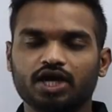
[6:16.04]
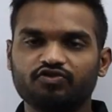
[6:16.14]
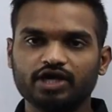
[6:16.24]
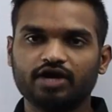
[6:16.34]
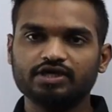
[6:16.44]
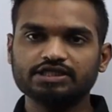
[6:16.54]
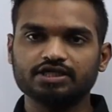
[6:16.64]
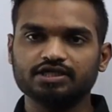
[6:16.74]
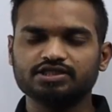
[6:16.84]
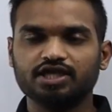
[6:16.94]
now we have
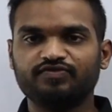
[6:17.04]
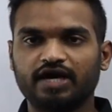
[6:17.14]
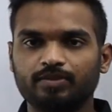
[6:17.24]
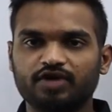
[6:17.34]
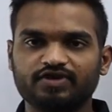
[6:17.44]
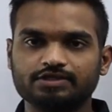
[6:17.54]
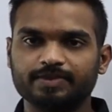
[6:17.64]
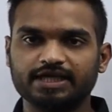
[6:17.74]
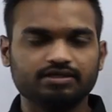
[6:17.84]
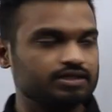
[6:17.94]
discussed the formula for
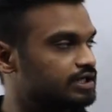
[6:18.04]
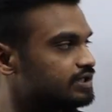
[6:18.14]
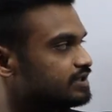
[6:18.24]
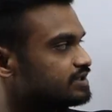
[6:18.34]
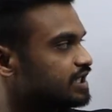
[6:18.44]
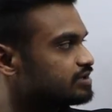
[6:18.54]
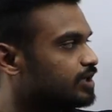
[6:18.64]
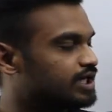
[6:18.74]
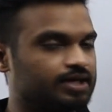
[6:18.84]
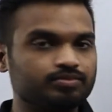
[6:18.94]
speed, that is distance
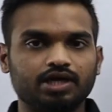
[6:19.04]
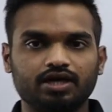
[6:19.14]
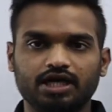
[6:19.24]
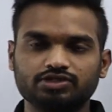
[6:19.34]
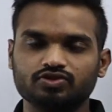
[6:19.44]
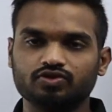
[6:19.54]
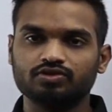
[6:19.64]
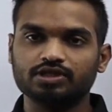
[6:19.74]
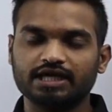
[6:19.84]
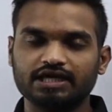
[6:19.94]
by time, and
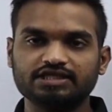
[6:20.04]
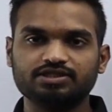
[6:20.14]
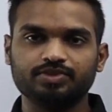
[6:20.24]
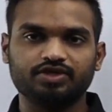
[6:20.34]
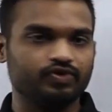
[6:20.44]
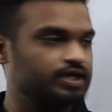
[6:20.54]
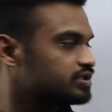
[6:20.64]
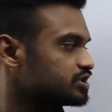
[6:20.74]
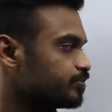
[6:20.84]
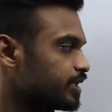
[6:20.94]
also the relation
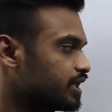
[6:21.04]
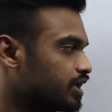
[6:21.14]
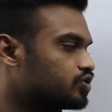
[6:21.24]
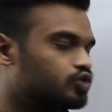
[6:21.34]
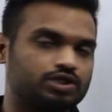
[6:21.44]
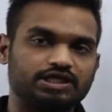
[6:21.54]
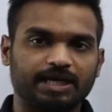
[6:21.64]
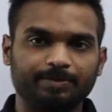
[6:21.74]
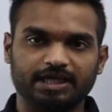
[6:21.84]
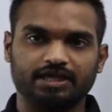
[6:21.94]
between speed and total
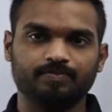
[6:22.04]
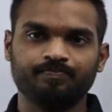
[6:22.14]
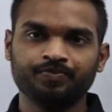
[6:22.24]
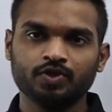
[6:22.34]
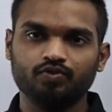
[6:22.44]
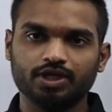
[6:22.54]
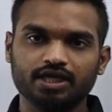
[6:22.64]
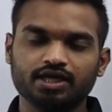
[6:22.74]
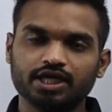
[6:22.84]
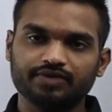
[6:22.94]
time taken.
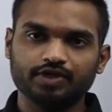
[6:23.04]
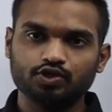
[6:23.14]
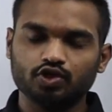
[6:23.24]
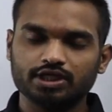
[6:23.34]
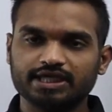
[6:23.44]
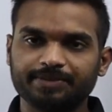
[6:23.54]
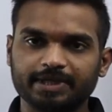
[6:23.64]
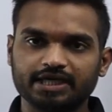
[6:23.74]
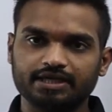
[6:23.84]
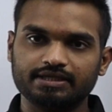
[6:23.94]
Okay, if the total time
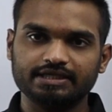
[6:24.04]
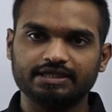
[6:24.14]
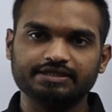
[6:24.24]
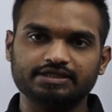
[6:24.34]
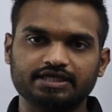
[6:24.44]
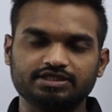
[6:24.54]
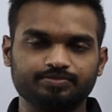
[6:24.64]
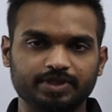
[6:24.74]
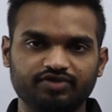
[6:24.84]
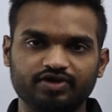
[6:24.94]
taken decreases,
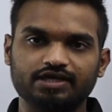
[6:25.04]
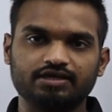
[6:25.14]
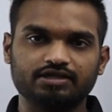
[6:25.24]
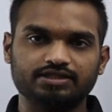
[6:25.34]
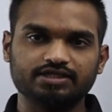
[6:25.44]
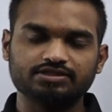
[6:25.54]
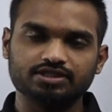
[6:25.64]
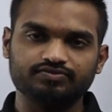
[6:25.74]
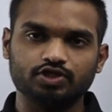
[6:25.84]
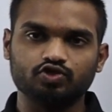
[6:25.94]
speed will increases.
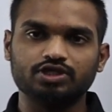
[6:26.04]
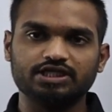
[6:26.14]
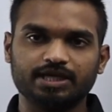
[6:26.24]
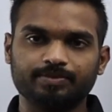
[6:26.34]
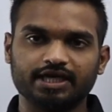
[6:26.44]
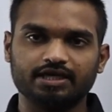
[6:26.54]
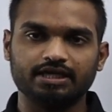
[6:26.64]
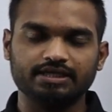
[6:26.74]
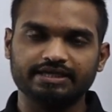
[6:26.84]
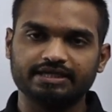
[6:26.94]
If the total time
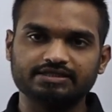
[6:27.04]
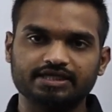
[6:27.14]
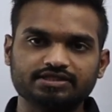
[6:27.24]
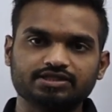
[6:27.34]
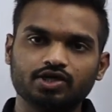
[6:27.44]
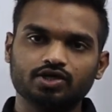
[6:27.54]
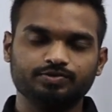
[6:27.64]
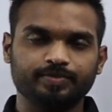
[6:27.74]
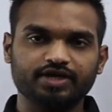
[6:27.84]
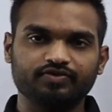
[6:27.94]
taken increases,
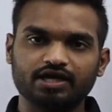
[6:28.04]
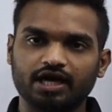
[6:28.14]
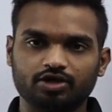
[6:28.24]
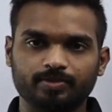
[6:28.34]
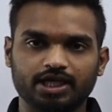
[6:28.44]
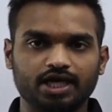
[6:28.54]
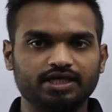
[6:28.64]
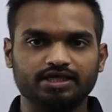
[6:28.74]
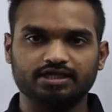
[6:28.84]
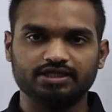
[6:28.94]
speed will
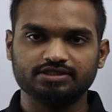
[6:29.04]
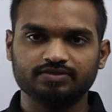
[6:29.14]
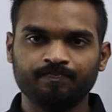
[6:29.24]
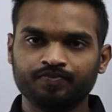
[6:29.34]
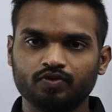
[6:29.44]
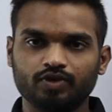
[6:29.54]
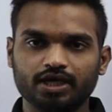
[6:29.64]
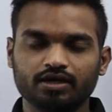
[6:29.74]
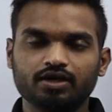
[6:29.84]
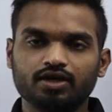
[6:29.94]
automatically decreases.
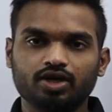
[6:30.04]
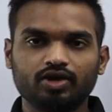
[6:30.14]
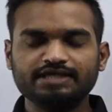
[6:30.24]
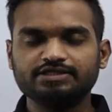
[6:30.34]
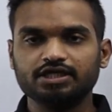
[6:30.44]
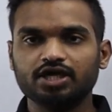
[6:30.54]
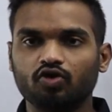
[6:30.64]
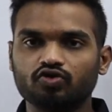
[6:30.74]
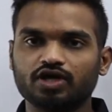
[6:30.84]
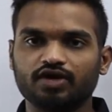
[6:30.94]
Okay, now let's see
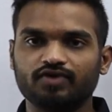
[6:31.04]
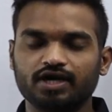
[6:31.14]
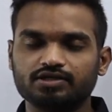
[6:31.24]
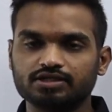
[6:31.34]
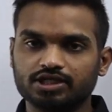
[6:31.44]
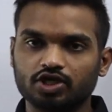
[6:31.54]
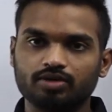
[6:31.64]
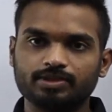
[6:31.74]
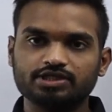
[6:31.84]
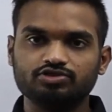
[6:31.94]
how to convert
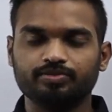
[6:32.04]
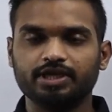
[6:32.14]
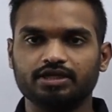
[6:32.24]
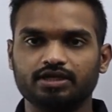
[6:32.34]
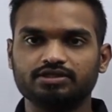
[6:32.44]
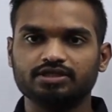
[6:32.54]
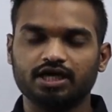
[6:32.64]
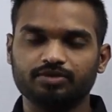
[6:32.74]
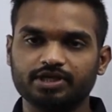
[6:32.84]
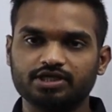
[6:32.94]
kilometers to meters
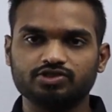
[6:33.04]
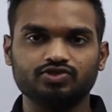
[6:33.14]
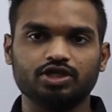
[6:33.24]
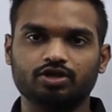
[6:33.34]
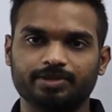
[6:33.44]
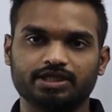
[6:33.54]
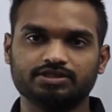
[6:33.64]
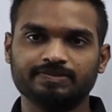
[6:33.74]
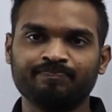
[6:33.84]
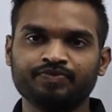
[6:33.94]
and meters to
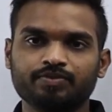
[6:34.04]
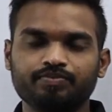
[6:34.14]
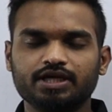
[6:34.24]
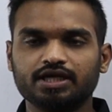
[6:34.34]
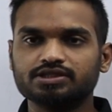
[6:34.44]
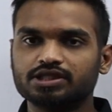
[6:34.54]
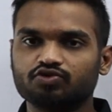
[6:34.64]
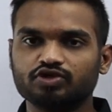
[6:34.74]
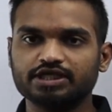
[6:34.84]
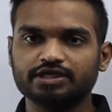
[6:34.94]
kilometers. Because in the
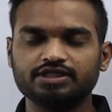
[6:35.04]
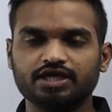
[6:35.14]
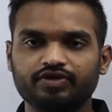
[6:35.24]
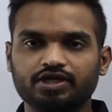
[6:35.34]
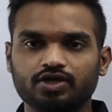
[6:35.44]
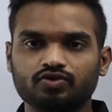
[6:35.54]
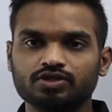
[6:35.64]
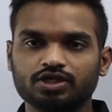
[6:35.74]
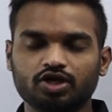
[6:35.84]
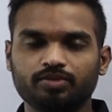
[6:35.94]
questions they will
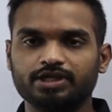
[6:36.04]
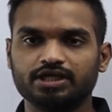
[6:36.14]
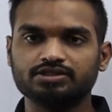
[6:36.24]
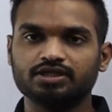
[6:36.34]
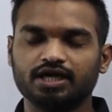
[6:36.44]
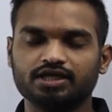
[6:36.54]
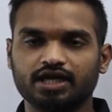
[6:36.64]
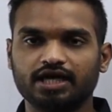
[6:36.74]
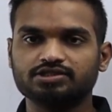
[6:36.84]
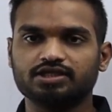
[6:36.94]
give kilometers and in
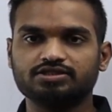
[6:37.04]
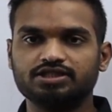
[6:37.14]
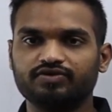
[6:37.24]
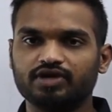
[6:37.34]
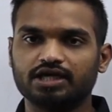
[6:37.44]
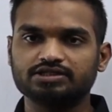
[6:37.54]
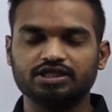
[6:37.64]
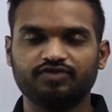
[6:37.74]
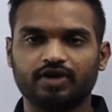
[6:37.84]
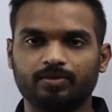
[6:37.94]
the answers they will ask
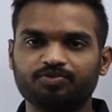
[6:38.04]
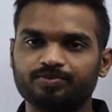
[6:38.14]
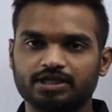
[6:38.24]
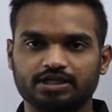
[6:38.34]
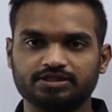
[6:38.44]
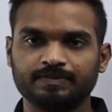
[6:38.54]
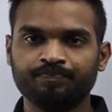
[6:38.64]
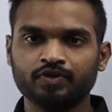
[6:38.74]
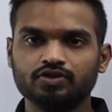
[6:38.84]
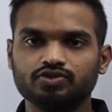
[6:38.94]
in the form of meters.
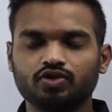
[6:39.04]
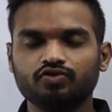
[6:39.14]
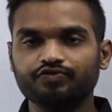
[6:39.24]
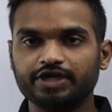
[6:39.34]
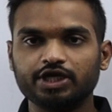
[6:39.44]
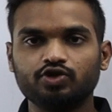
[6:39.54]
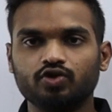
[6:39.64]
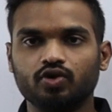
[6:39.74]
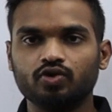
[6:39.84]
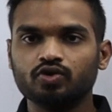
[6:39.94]
So we need to
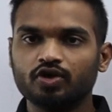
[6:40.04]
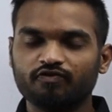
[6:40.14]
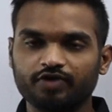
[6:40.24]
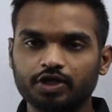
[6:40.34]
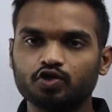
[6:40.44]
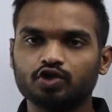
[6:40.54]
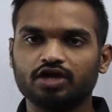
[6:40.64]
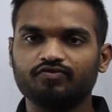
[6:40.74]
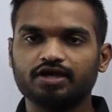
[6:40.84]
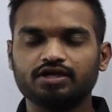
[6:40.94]
know when to
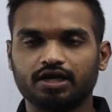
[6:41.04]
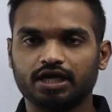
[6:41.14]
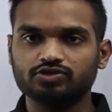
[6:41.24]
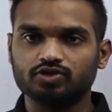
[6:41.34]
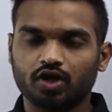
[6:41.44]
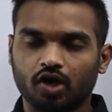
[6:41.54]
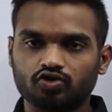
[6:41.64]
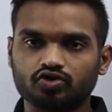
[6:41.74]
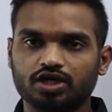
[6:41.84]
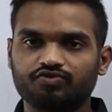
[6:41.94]
convert and also
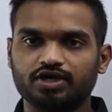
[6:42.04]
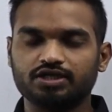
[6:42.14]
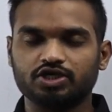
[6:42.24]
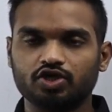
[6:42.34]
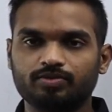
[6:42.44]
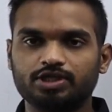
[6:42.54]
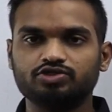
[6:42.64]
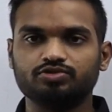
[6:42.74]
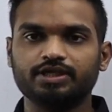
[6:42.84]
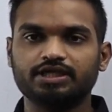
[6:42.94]
how to convert
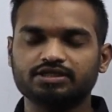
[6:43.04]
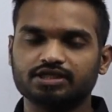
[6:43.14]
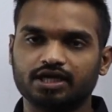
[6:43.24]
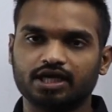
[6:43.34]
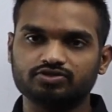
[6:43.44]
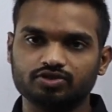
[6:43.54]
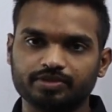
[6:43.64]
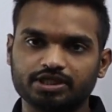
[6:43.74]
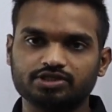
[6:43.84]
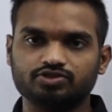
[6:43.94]
kilometers to meters and also
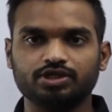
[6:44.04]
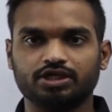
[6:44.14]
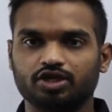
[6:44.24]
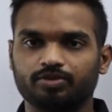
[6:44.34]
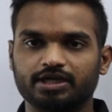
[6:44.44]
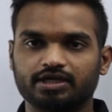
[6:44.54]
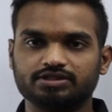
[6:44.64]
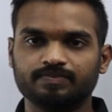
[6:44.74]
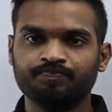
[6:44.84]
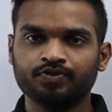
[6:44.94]
meters to
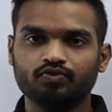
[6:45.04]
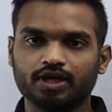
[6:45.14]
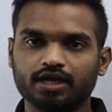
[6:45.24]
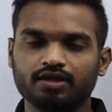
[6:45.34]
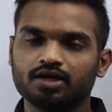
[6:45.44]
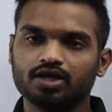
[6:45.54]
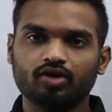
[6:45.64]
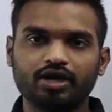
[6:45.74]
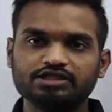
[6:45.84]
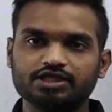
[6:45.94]
kilometers. Okay,
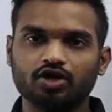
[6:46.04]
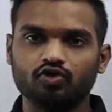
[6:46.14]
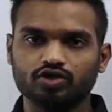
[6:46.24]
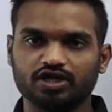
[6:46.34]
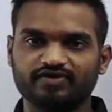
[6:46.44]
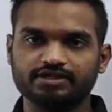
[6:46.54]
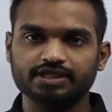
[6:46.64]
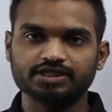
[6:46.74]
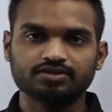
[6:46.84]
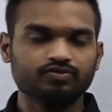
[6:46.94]
now let's see how to convert
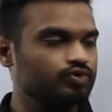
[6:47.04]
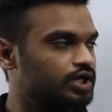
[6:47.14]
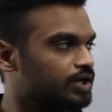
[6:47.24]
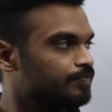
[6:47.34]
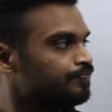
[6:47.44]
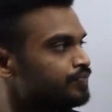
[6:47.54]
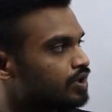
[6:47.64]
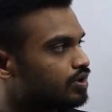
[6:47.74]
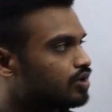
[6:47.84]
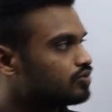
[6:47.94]
this. Okay,
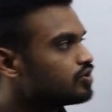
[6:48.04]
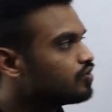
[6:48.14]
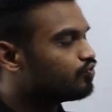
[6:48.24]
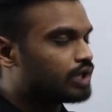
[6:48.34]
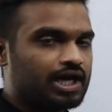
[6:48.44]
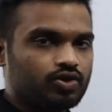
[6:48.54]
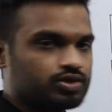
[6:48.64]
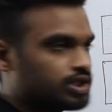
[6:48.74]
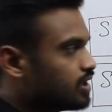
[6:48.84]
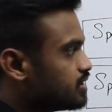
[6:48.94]
now we all
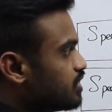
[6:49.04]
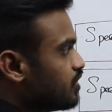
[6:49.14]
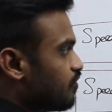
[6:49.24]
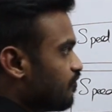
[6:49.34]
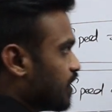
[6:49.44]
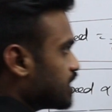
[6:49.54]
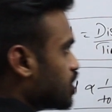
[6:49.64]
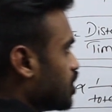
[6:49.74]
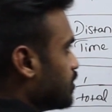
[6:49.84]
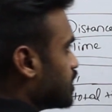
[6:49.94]
know that 1
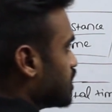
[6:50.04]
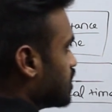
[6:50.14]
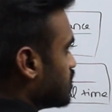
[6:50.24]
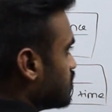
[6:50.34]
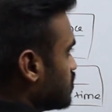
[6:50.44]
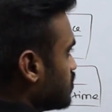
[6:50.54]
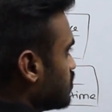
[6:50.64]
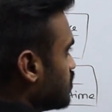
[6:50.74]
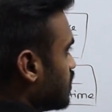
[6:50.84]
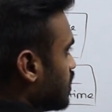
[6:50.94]
kilometer
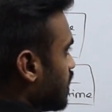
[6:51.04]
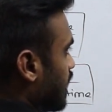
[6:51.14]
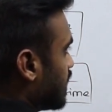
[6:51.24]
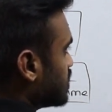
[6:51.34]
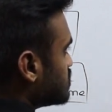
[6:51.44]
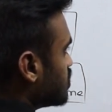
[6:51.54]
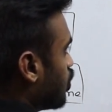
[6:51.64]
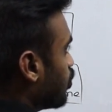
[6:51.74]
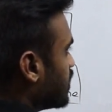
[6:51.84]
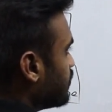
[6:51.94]
has
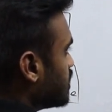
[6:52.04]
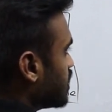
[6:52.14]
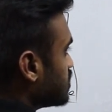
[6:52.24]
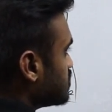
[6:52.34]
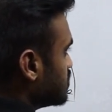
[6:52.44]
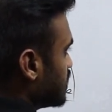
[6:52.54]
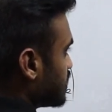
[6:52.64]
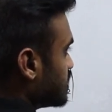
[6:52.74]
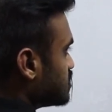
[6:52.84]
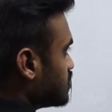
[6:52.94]
how many meters? That
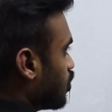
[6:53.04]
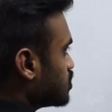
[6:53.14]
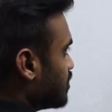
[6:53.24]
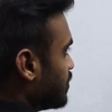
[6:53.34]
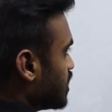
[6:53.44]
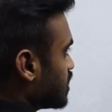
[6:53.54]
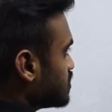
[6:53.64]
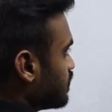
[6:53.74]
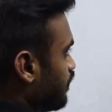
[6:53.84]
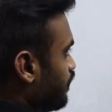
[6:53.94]
is 1000
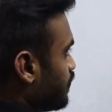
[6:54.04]
meters,